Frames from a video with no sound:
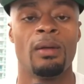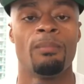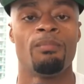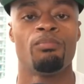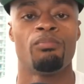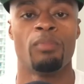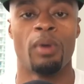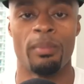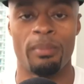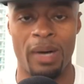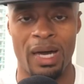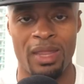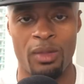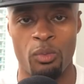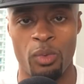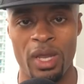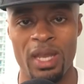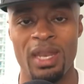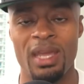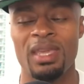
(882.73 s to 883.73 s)
but by the
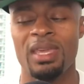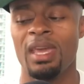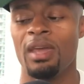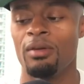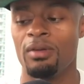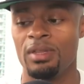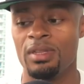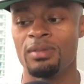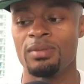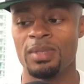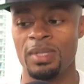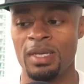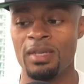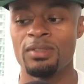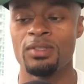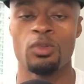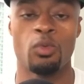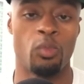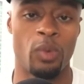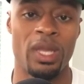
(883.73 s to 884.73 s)
way they carried
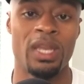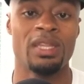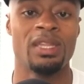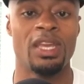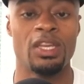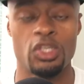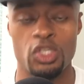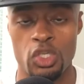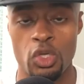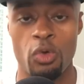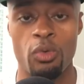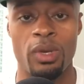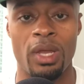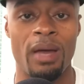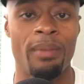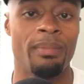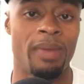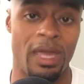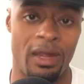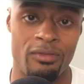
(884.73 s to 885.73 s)
themselves, the way that they showed
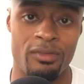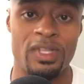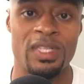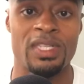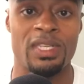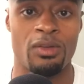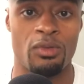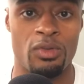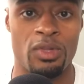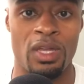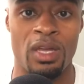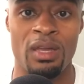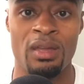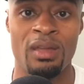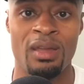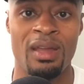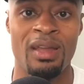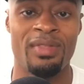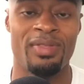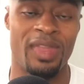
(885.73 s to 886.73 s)
up every single day,
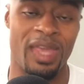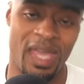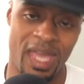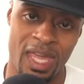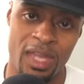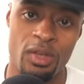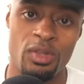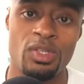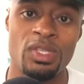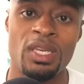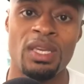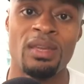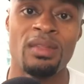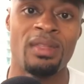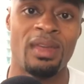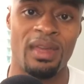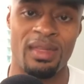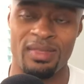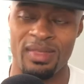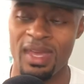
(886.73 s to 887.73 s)
the energy
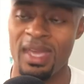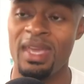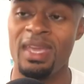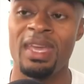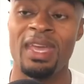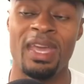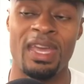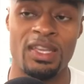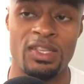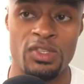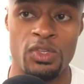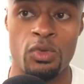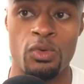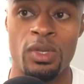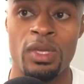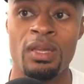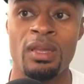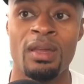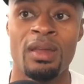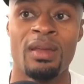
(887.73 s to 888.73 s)
that they
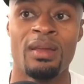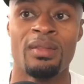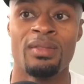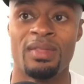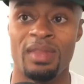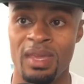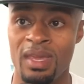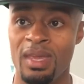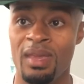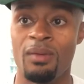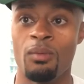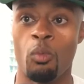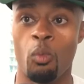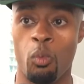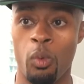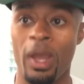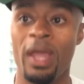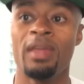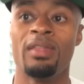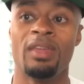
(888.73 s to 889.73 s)
exuded, the
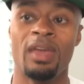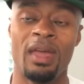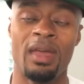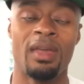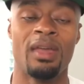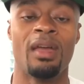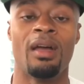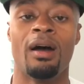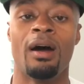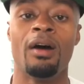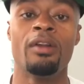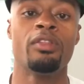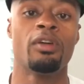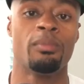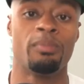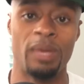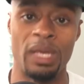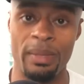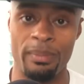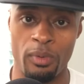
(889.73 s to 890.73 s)
way that other
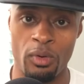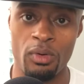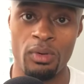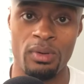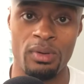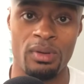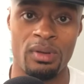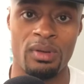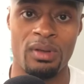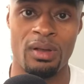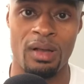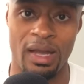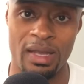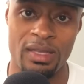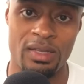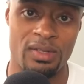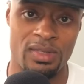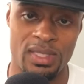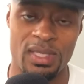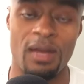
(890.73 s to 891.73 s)
people
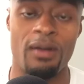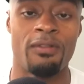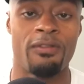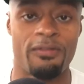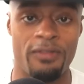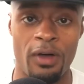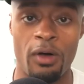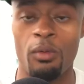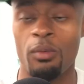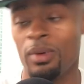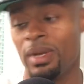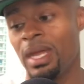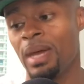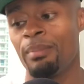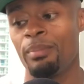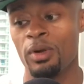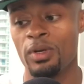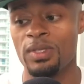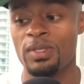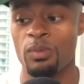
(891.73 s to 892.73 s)
like yourself felt when
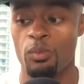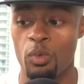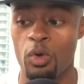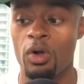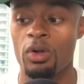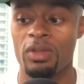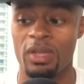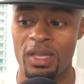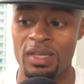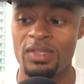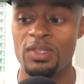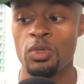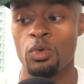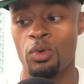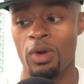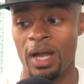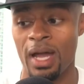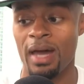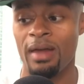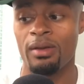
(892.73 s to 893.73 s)
that person walked into
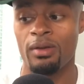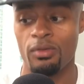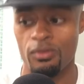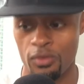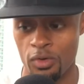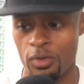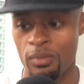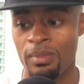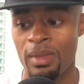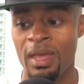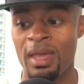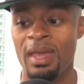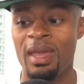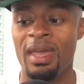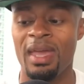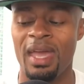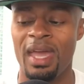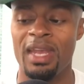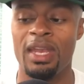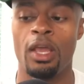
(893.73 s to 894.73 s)
or out of the room.
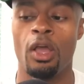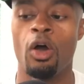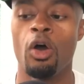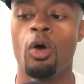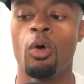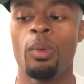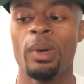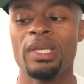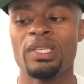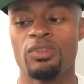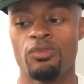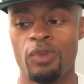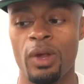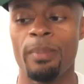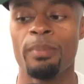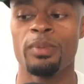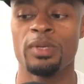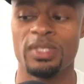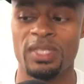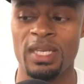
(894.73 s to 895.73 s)
And they always
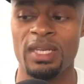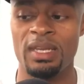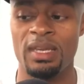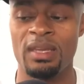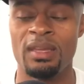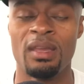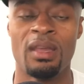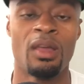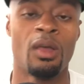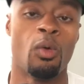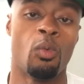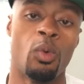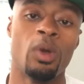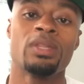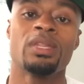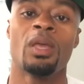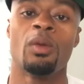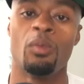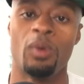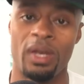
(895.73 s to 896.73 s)
represented
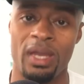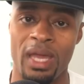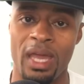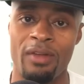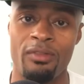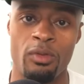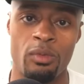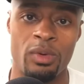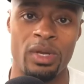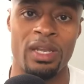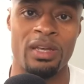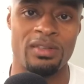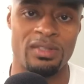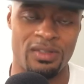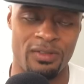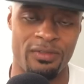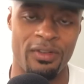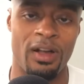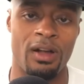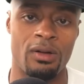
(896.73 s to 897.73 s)
what they wanted everyone else
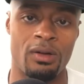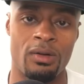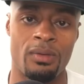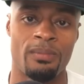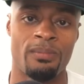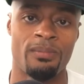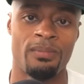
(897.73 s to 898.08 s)
to follow.